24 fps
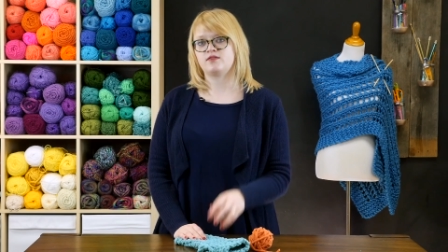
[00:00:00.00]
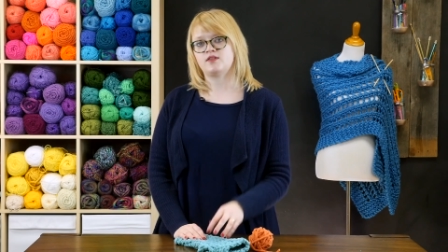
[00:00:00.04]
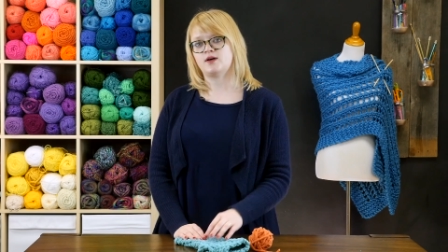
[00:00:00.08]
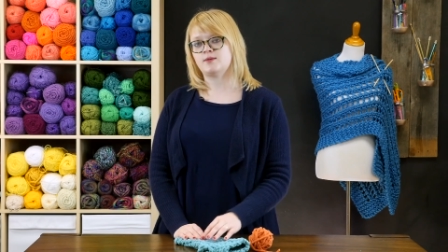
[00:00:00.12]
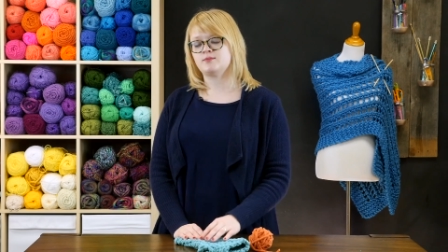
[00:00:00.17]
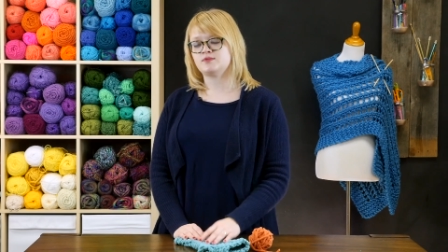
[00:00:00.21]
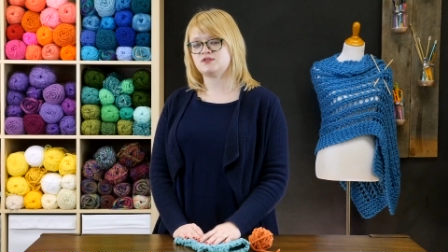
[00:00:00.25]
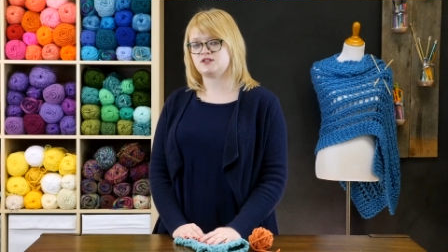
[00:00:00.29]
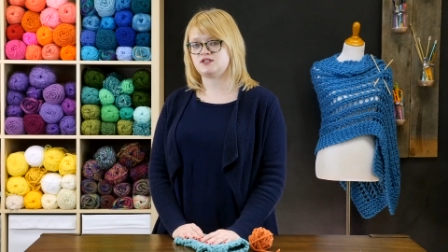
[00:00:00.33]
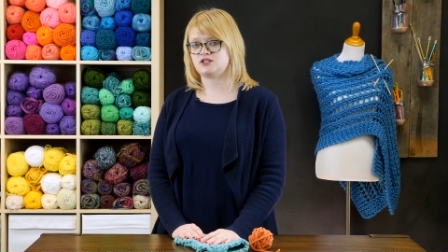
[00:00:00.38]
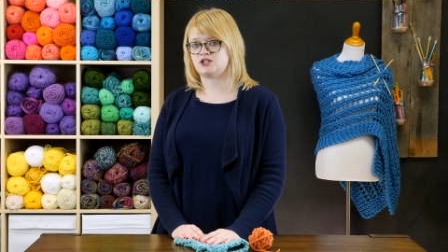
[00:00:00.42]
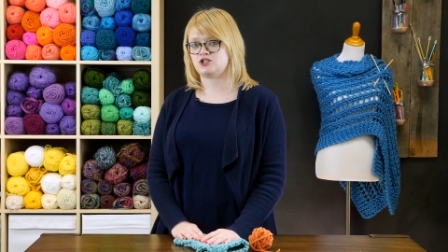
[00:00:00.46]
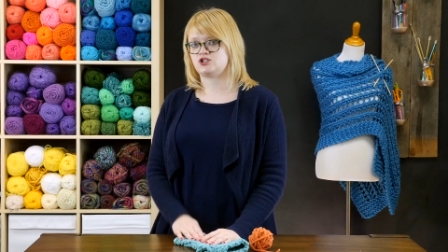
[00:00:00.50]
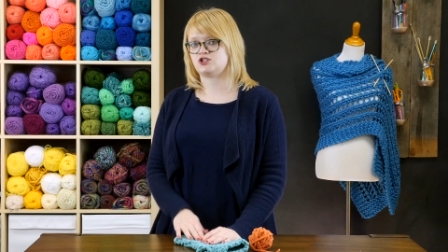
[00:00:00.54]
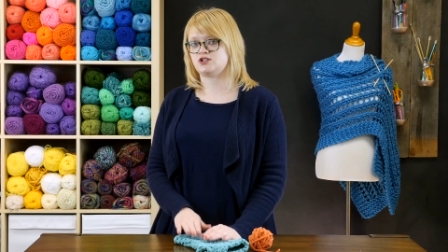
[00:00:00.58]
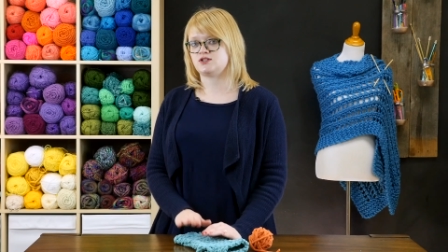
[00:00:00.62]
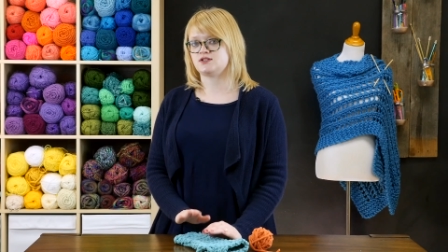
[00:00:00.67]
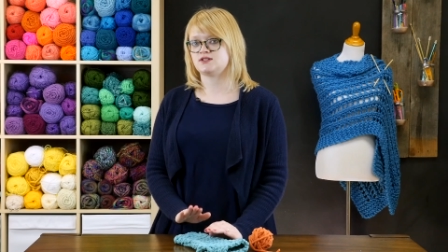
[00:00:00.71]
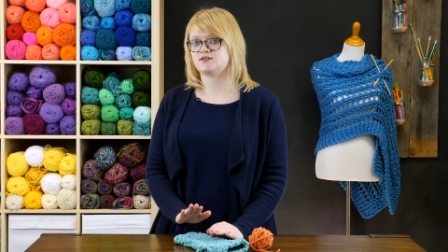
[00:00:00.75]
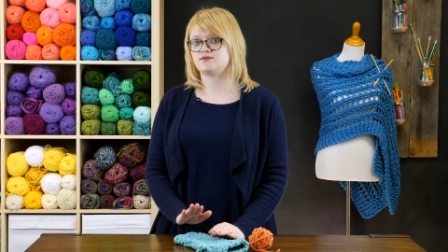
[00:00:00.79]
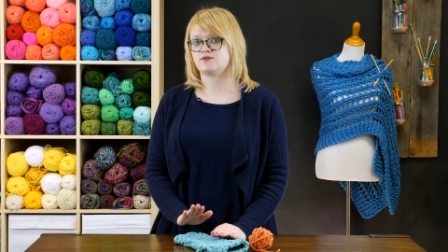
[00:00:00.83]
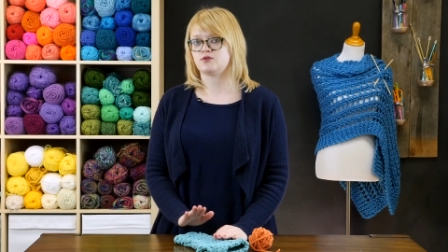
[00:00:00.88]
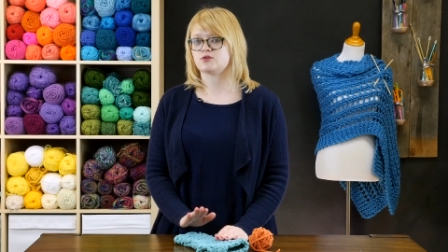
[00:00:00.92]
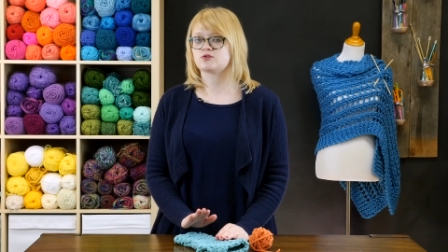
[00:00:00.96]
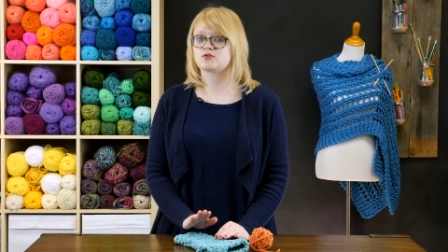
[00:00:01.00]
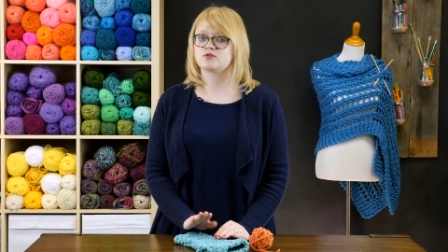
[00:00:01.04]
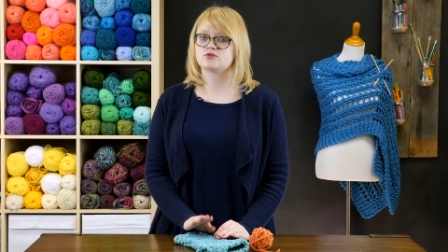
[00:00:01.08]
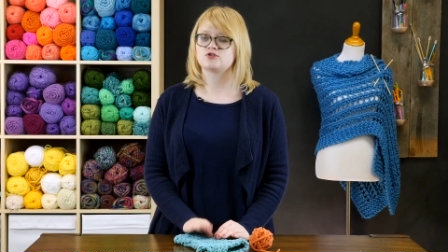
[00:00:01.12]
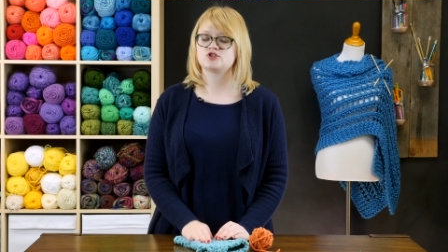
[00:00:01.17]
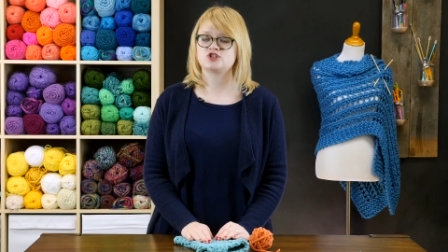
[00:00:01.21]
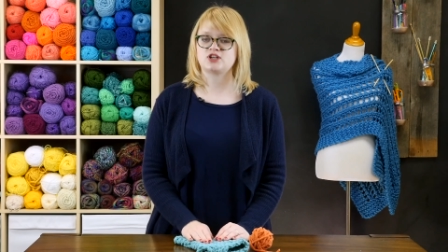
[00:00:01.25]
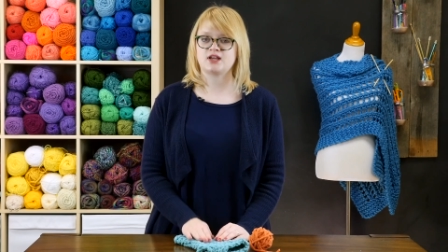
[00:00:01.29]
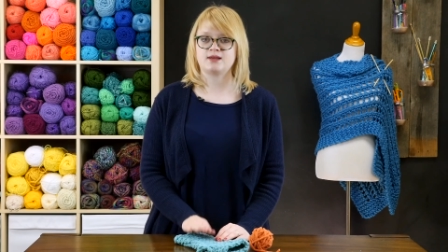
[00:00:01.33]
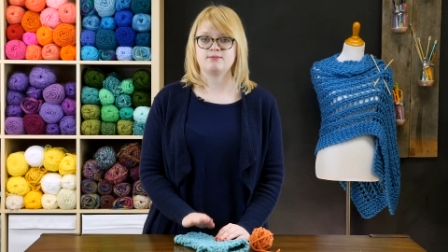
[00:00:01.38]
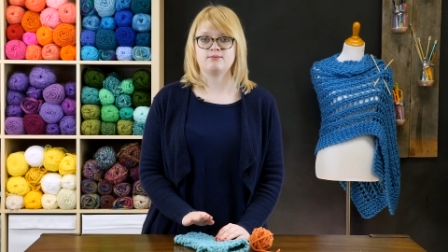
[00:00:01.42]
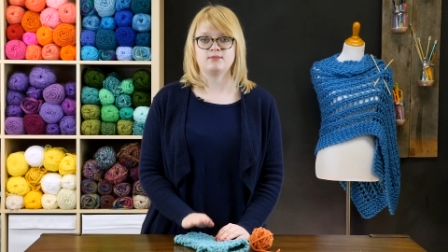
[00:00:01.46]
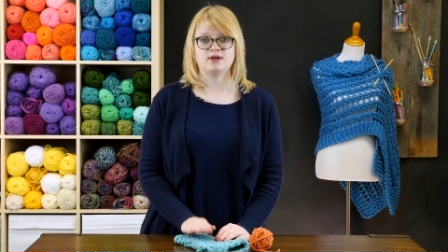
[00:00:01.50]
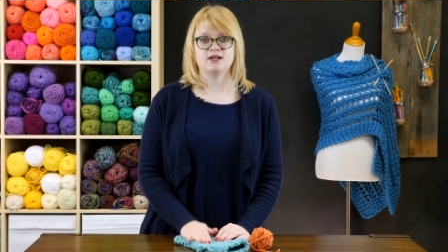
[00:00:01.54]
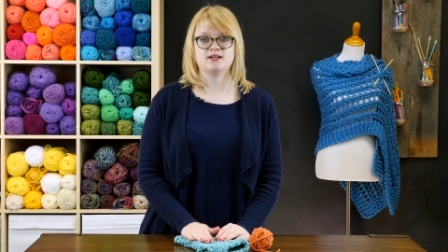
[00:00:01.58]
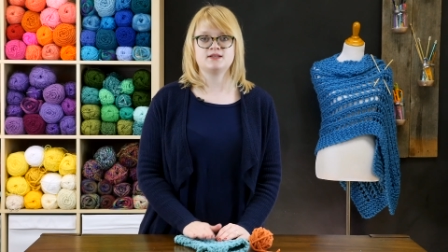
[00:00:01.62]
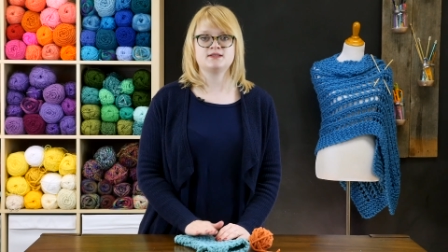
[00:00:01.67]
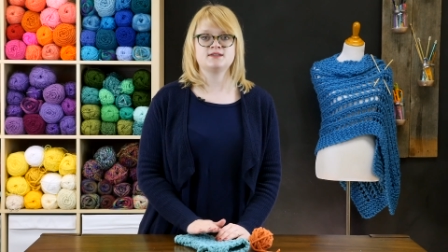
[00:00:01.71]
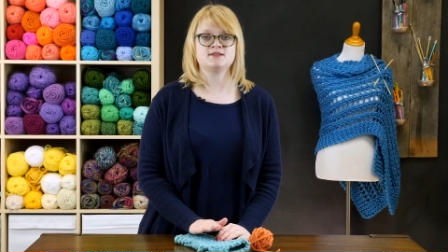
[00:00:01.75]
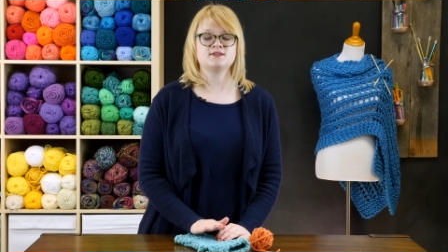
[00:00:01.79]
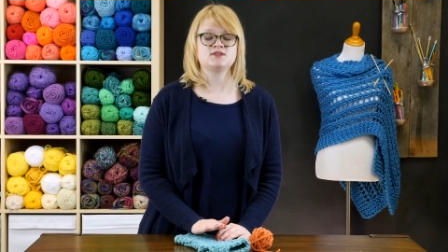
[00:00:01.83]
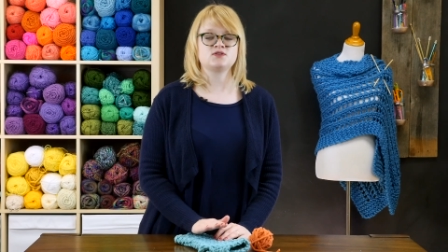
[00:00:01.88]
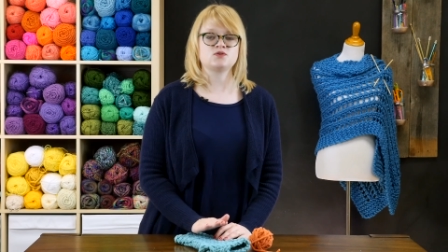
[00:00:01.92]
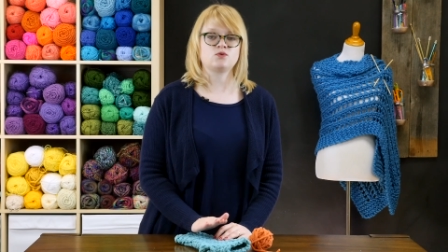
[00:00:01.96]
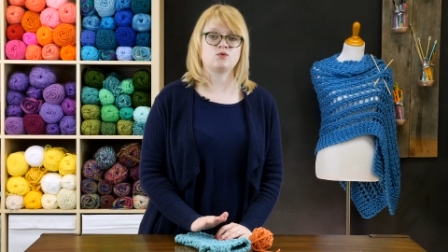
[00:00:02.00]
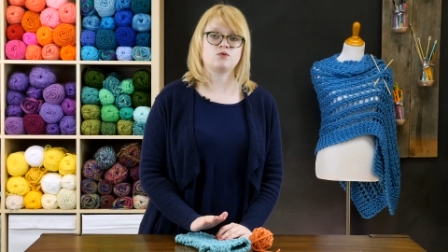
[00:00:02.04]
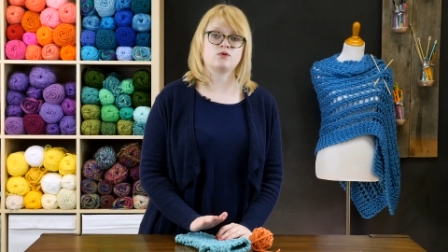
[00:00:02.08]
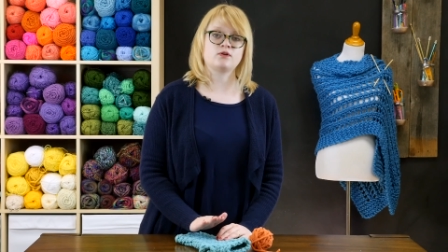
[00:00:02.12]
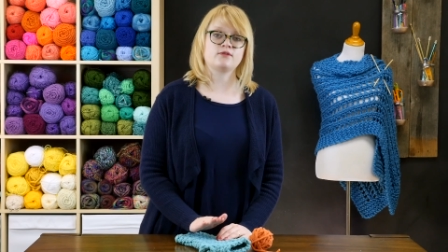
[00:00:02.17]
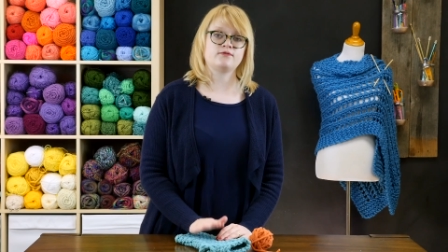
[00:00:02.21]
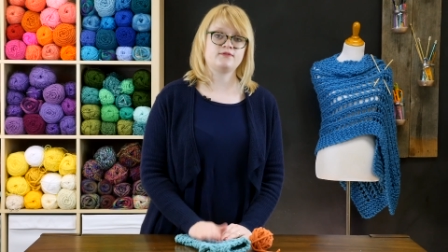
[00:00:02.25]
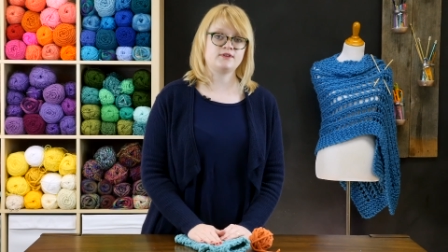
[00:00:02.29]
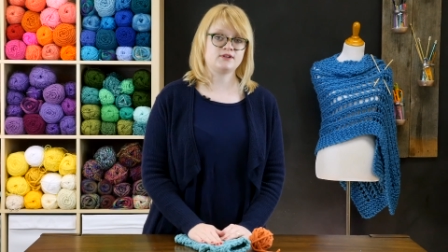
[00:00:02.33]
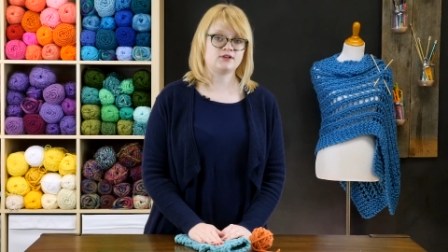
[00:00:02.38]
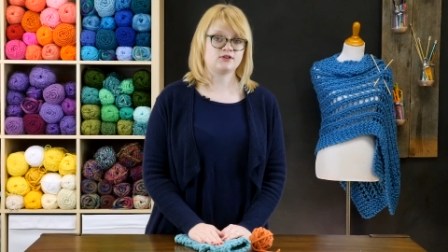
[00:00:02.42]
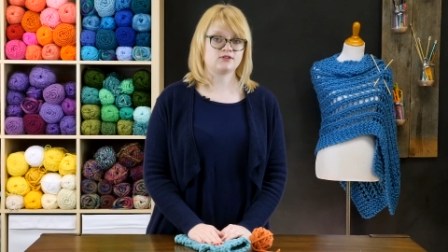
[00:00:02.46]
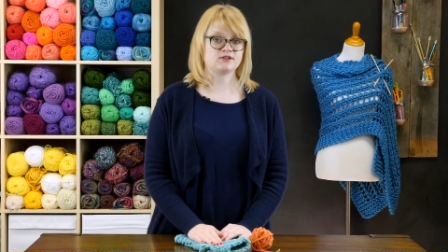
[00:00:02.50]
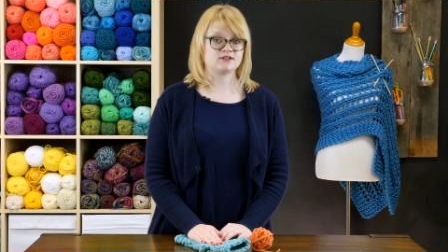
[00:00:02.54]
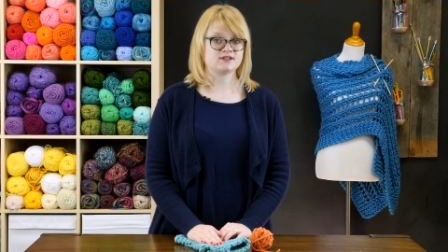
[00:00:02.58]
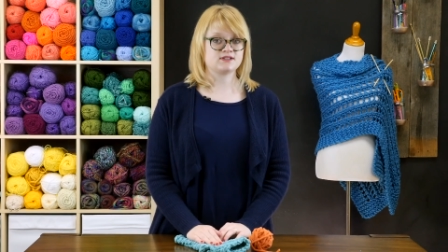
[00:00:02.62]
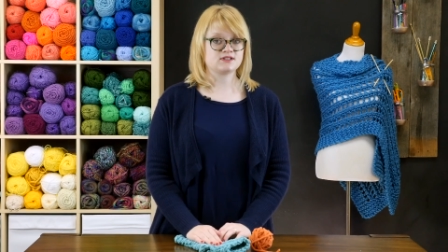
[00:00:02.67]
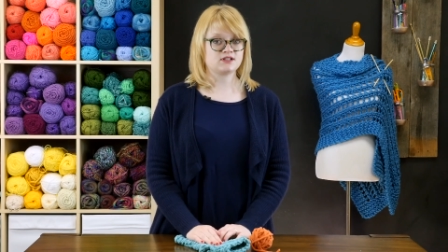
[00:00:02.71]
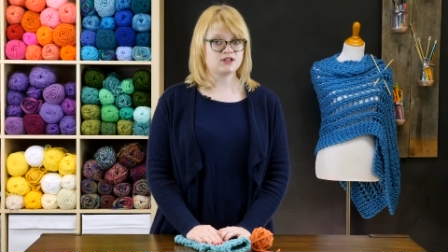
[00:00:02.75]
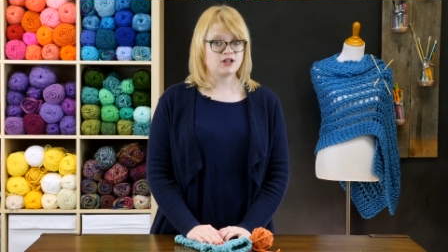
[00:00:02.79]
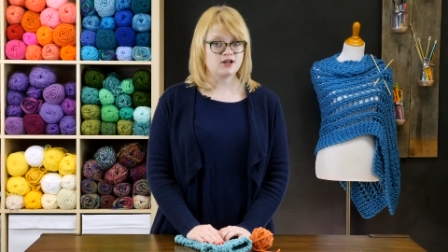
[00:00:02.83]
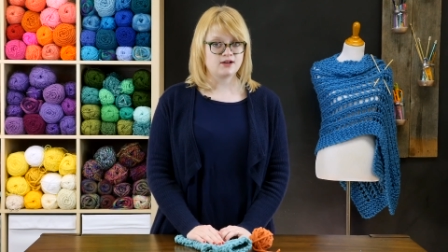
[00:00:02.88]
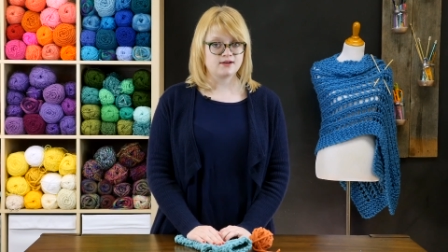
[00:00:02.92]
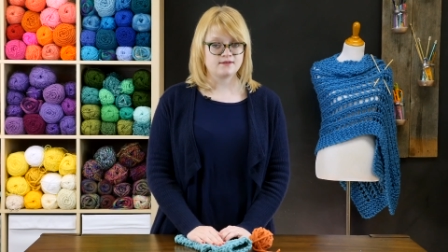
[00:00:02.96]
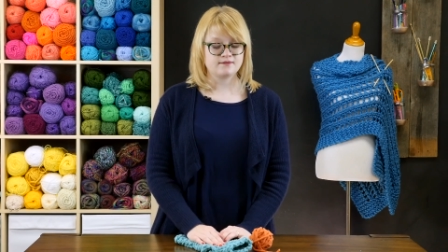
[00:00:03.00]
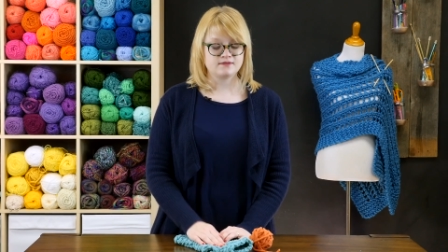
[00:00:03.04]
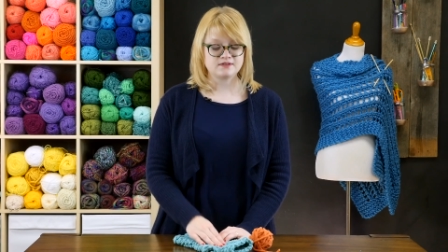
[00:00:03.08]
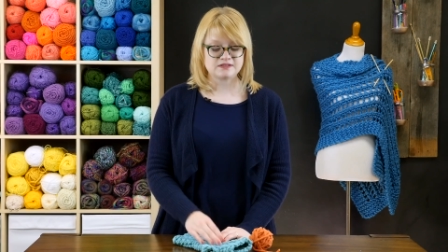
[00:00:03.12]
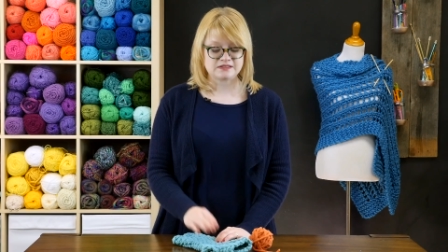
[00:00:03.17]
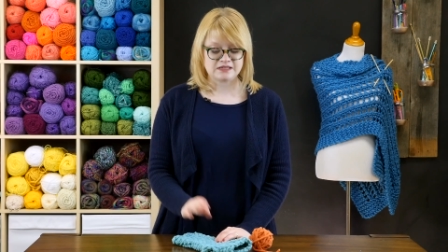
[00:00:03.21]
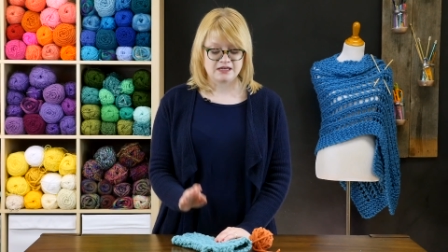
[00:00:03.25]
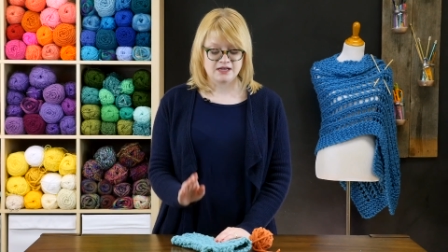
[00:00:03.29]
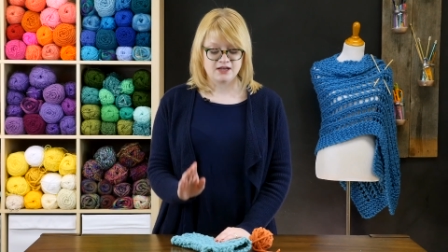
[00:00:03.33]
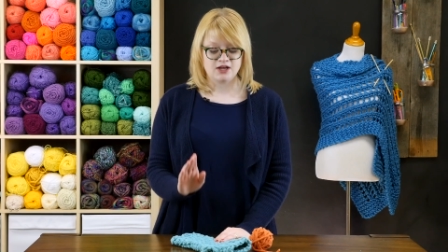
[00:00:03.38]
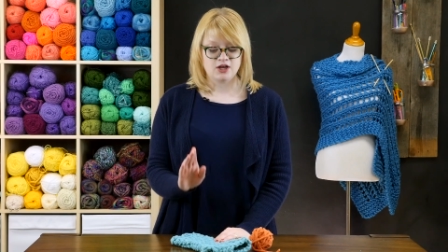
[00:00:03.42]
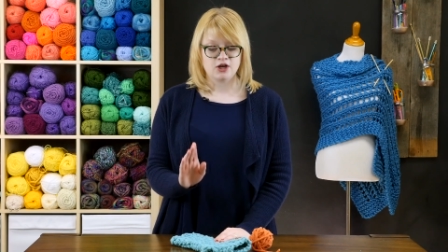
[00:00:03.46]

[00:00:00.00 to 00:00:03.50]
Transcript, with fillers: thumb stitches for crochet mittens or fingerless gloves,